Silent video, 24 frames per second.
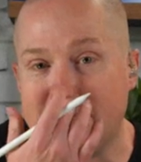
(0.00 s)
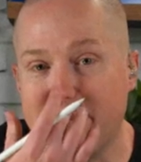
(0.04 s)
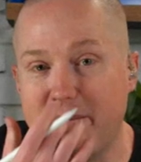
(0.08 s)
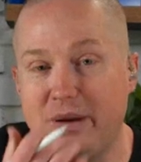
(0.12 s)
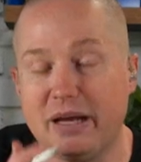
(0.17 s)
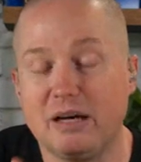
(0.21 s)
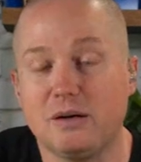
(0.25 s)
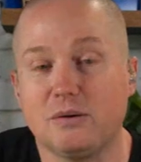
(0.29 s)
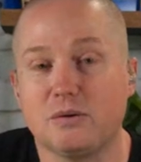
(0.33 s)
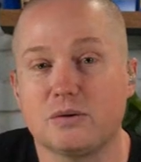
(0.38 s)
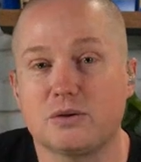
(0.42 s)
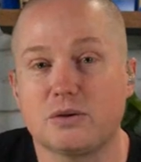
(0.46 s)
to
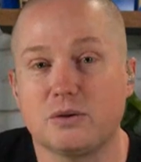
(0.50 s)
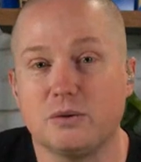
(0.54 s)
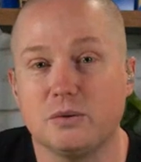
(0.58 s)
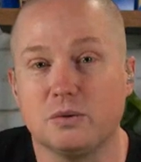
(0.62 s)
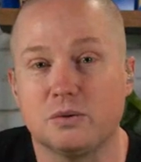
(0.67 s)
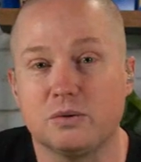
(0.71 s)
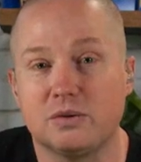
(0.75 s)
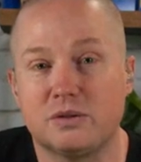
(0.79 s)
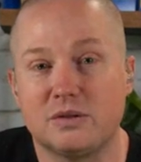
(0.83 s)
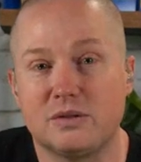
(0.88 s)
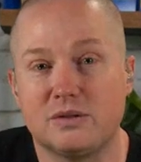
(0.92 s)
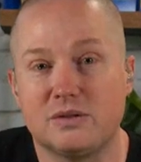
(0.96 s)
medical
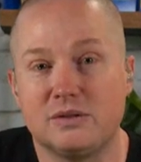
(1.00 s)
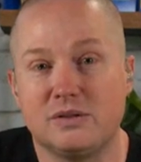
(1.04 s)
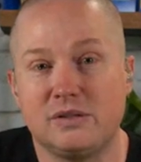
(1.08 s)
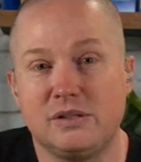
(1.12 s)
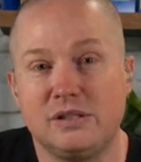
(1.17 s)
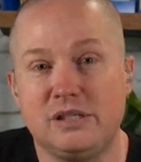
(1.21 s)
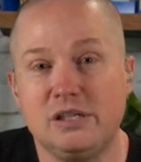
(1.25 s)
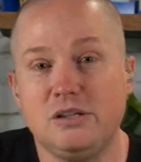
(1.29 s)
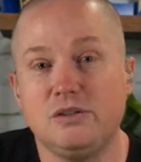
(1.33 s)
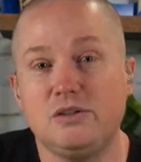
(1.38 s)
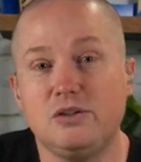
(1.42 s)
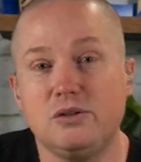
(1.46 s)
schools,
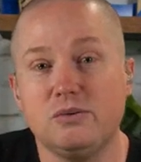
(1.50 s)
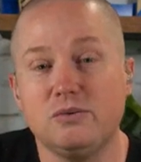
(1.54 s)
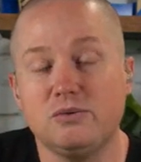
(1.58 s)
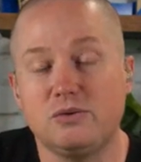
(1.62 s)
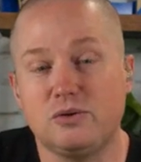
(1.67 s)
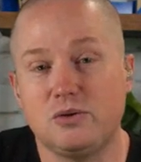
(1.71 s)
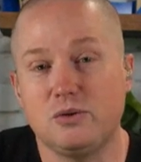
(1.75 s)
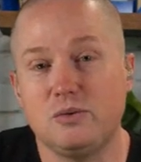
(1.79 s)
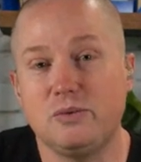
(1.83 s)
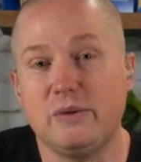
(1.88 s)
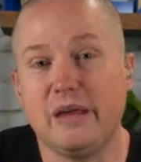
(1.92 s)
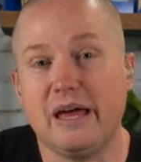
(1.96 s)
did you
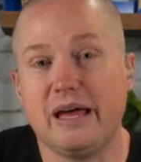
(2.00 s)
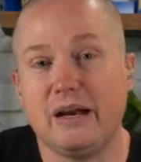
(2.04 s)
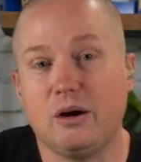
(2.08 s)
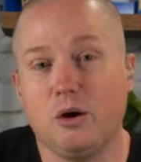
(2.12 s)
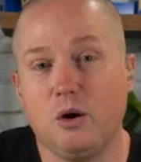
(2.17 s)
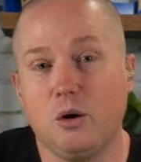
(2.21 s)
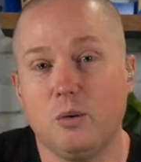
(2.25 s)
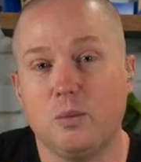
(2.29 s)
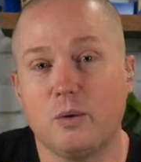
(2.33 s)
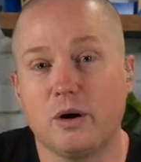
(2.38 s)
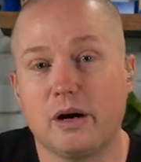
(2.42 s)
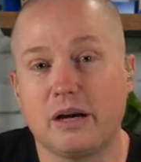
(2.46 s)
do that
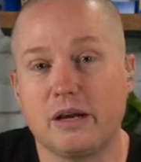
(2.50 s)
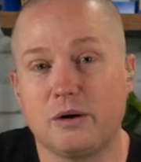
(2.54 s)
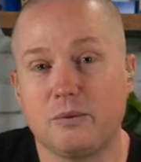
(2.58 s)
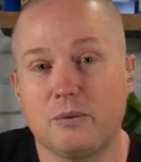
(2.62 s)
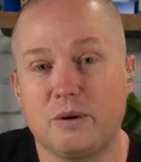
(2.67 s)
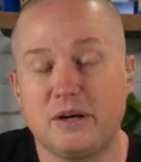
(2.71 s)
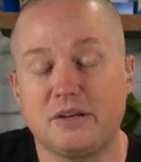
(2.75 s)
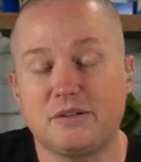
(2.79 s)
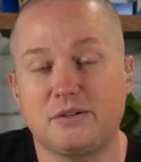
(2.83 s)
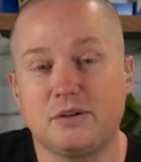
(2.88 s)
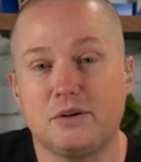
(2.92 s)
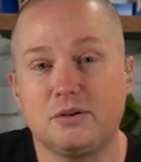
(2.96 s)
homework and
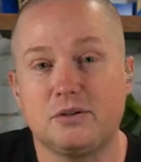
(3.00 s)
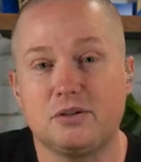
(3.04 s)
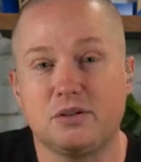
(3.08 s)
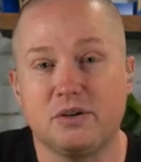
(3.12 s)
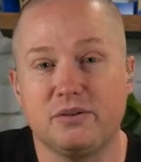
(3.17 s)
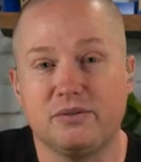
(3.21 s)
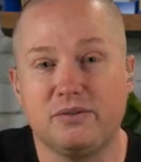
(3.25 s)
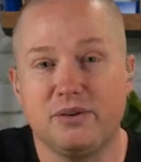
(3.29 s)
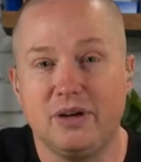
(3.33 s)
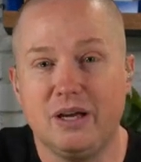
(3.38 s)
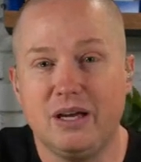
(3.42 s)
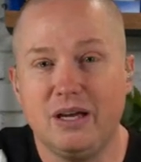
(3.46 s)
research
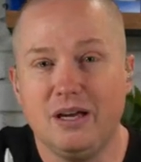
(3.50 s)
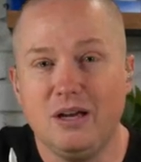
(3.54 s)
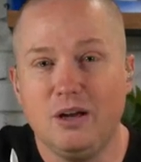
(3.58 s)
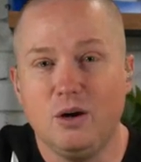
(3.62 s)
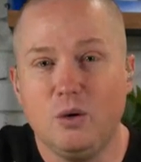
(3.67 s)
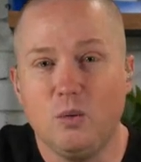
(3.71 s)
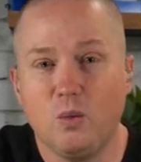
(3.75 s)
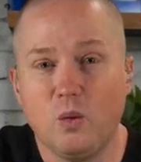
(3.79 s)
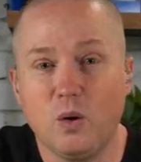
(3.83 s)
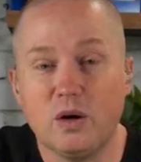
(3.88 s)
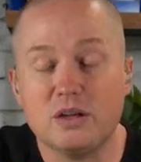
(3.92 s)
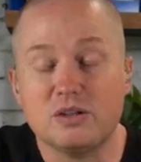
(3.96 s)
of
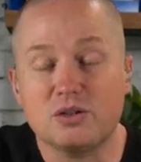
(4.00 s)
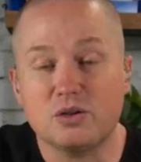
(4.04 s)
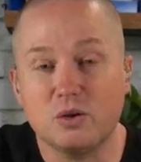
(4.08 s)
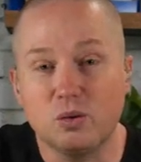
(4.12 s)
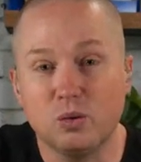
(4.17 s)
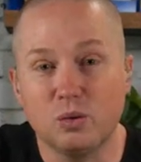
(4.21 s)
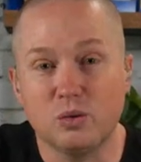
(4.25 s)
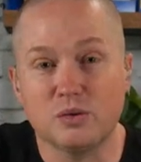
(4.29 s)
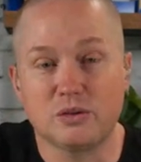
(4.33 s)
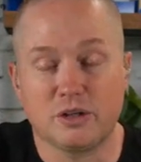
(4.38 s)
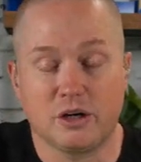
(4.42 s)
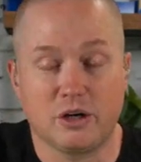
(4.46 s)
what
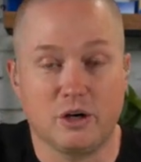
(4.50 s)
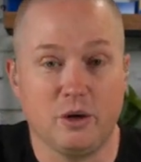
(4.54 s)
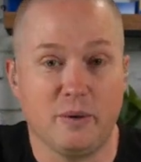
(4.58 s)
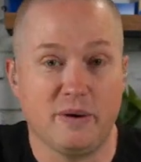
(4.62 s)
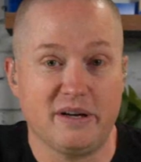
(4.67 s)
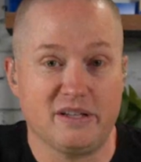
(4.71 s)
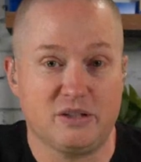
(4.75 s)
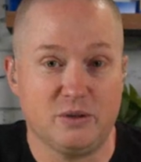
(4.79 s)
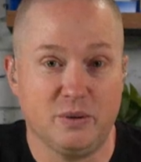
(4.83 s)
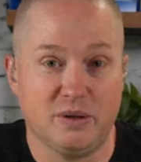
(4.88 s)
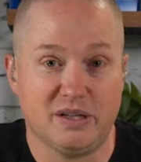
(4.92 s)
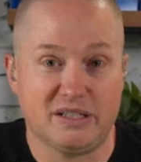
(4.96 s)
schools are
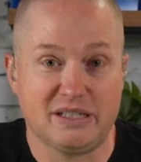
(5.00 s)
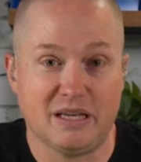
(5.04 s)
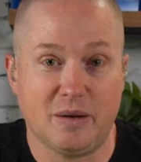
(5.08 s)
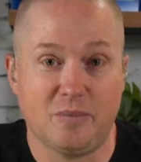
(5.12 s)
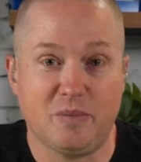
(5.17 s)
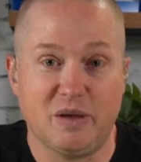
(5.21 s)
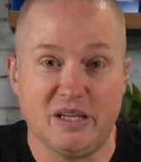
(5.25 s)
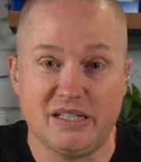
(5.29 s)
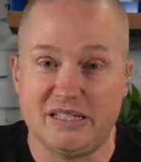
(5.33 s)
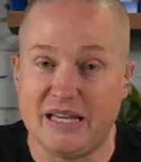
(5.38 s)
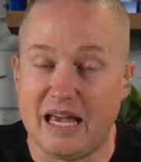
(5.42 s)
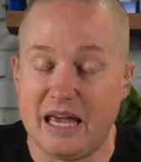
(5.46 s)
going to
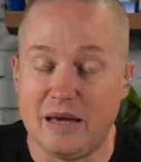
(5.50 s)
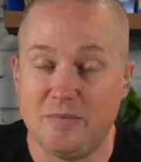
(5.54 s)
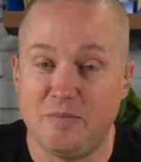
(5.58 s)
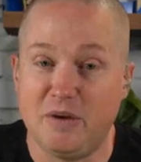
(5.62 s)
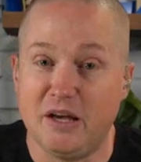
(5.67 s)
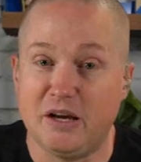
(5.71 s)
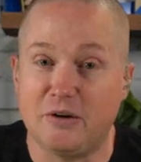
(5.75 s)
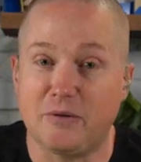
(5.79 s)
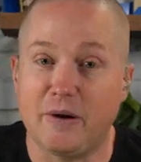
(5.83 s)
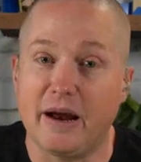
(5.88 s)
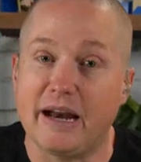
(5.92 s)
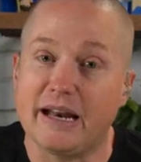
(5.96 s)
accept these
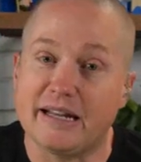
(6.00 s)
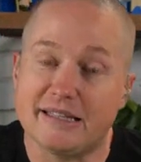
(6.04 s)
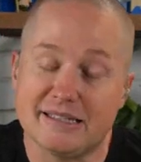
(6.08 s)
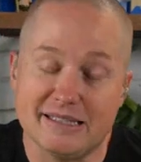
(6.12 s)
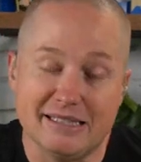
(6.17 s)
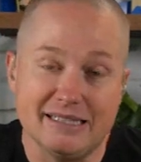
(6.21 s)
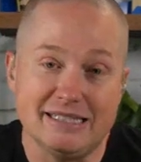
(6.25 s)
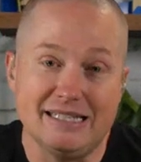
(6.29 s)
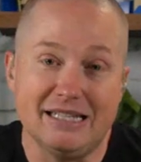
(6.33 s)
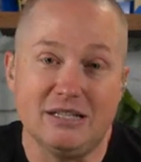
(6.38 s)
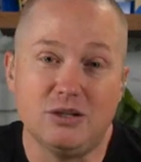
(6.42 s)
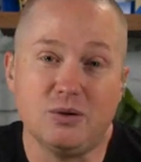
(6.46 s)
AP credits?
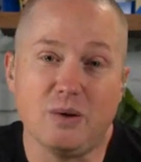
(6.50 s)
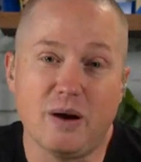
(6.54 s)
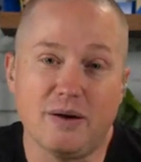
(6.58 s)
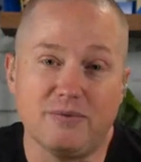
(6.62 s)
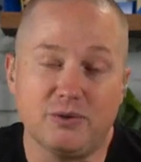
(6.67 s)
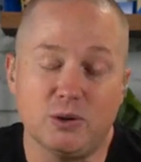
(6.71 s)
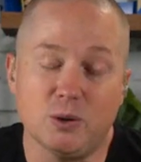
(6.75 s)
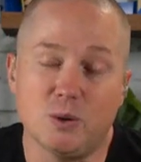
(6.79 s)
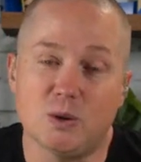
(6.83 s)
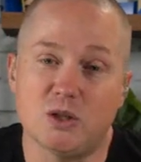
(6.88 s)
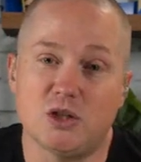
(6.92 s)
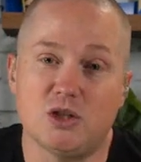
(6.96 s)
And did you
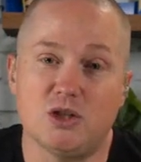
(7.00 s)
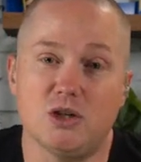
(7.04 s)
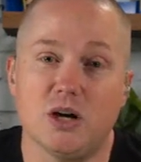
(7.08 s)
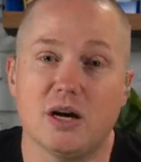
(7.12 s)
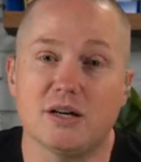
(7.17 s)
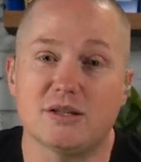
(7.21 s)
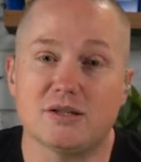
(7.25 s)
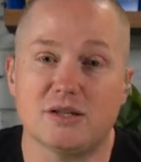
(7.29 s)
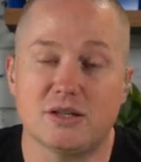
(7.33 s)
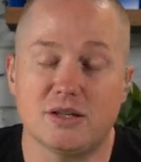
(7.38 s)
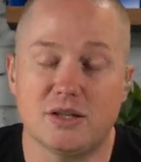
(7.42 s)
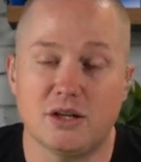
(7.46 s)
have to
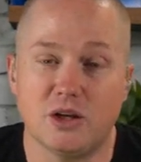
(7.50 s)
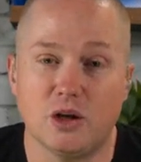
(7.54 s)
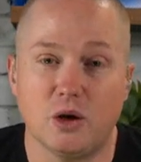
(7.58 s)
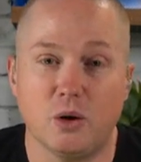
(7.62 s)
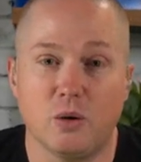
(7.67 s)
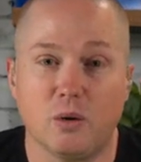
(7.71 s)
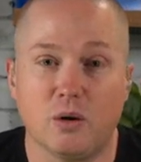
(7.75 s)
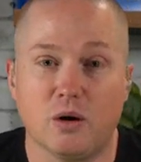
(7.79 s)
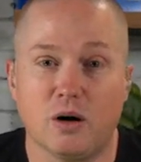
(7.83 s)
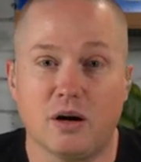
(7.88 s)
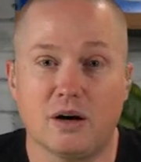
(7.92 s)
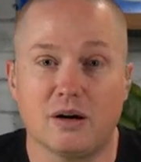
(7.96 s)
adjust
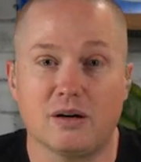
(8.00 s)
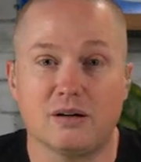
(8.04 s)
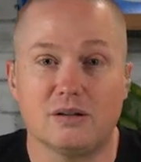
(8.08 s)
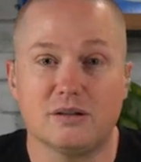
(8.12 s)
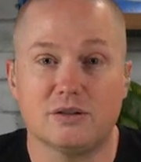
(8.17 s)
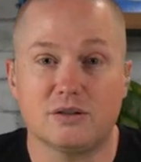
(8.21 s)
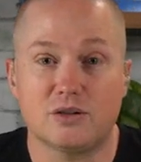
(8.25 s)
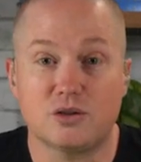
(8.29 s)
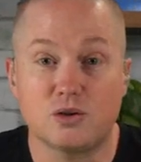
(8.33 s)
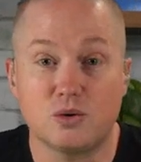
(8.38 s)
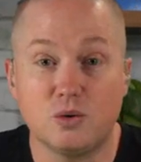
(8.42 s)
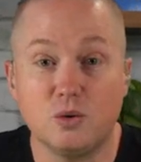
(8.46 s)
your
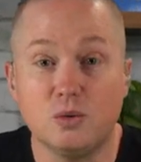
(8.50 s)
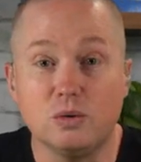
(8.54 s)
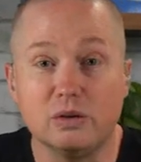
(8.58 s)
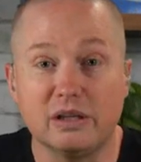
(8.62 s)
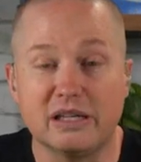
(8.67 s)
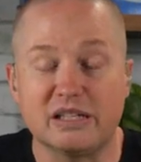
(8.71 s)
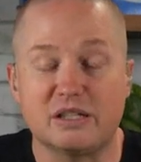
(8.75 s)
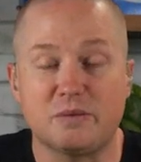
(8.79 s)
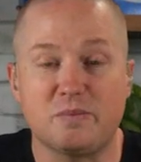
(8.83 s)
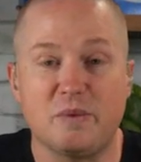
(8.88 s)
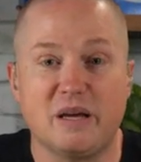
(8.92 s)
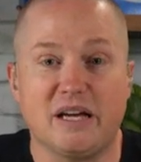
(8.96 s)
school
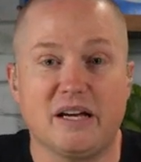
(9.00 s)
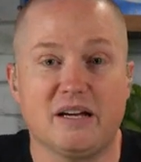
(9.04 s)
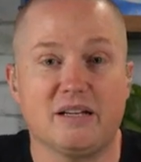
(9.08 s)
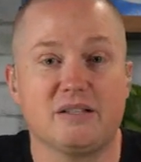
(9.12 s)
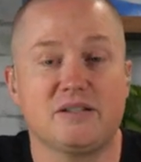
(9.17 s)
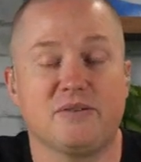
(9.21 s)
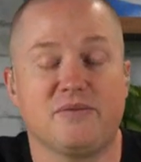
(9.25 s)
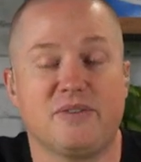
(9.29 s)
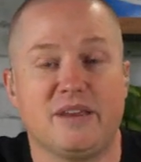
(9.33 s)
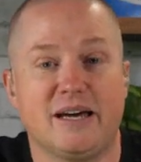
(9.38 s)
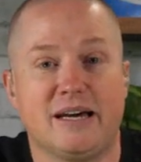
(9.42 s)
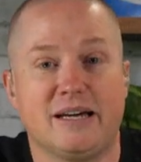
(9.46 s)
list because of